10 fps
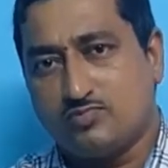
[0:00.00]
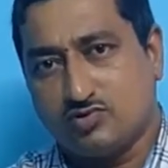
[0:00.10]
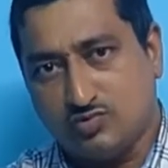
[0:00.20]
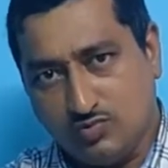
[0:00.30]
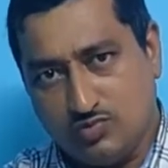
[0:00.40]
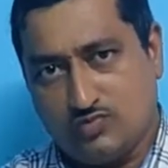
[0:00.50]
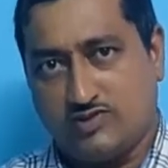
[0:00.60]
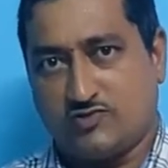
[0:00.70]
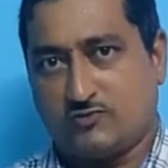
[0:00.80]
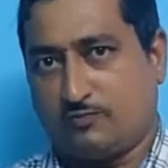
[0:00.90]
to
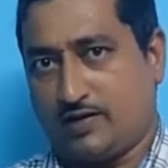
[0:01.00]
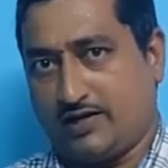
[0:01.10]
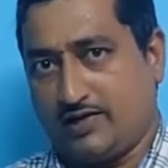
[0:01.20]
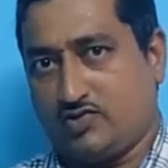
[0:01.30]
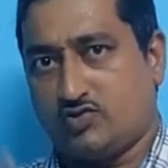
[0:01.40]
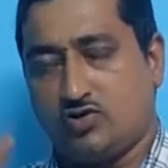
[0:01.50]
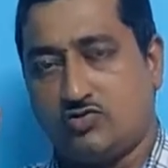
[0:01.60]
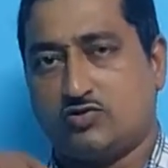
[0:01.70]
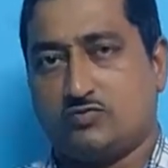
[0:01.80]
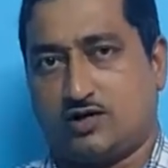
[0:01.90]
this place
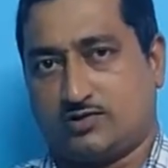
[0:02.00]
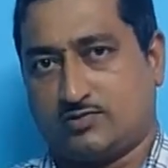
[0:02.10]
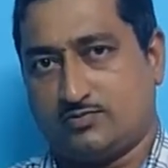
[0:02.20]
tomorrow,